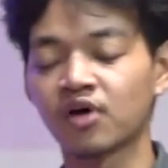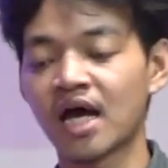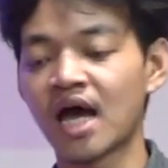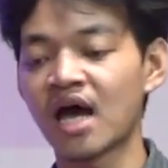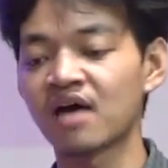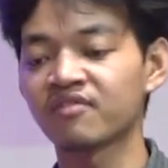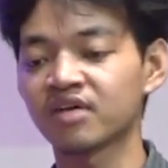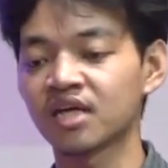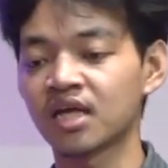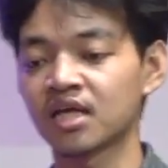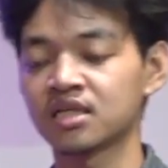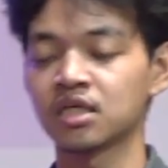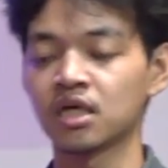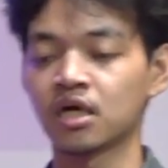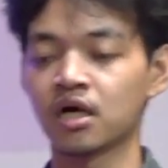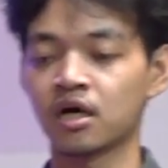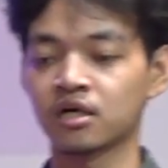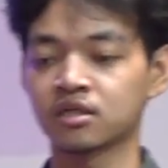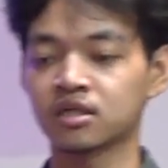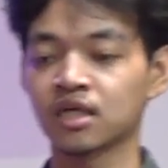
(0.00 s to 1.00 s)
heaven and the
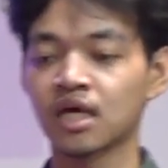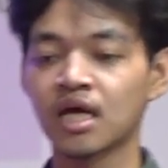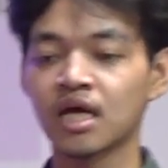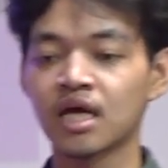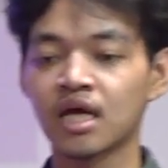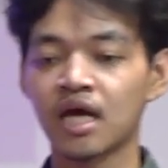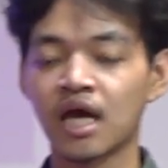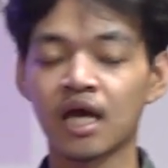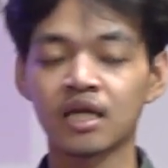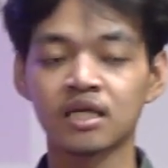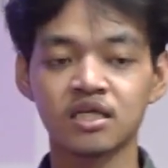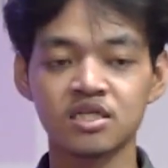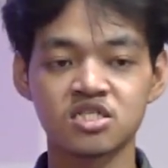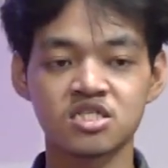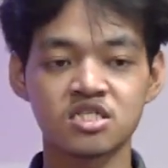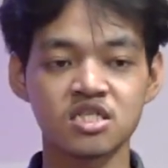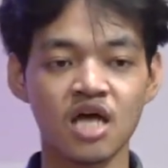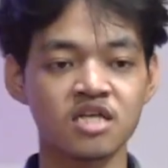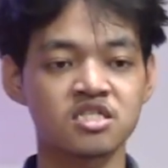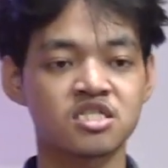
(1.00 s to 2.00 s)
earth, and he
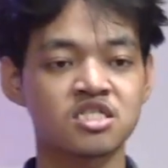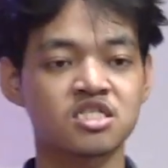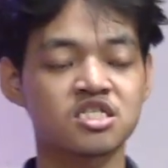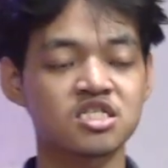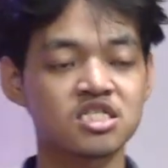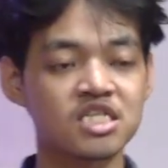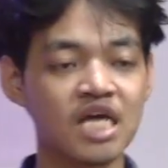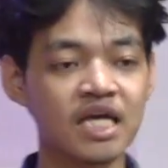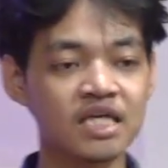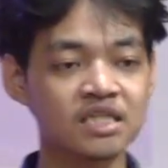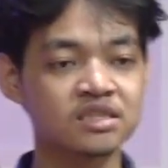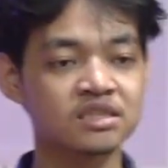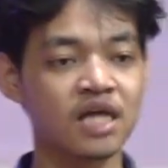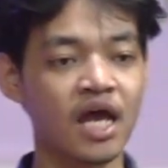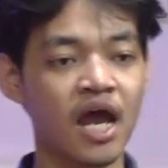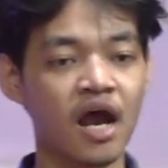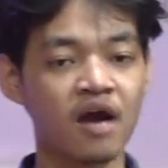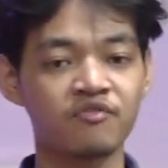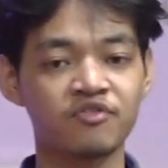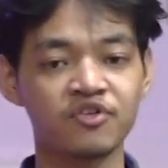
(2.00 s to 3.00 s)
sustained
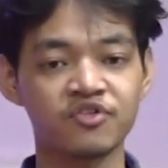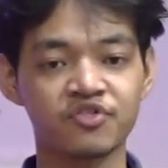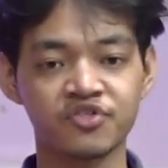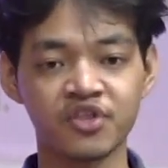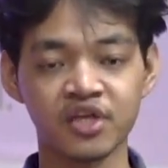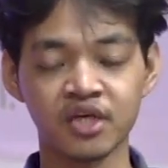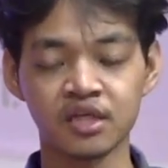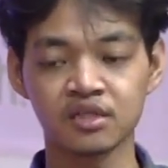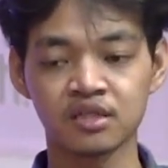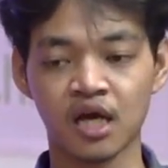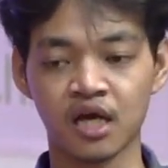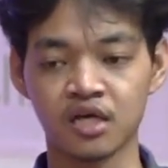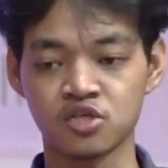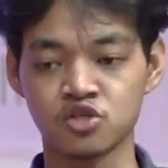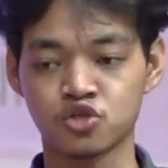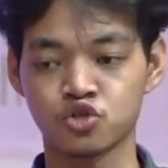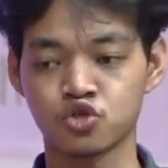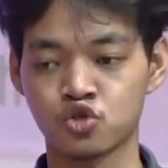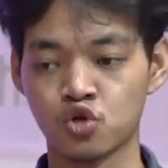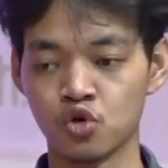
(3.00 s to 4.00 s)
everything that
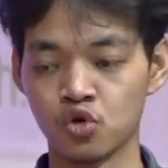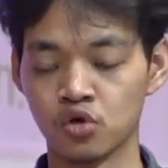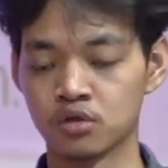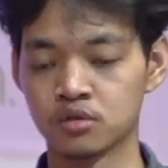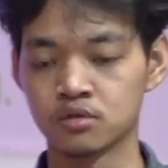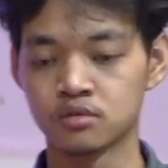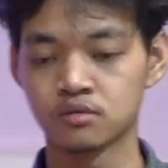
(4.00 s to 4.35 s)
is good.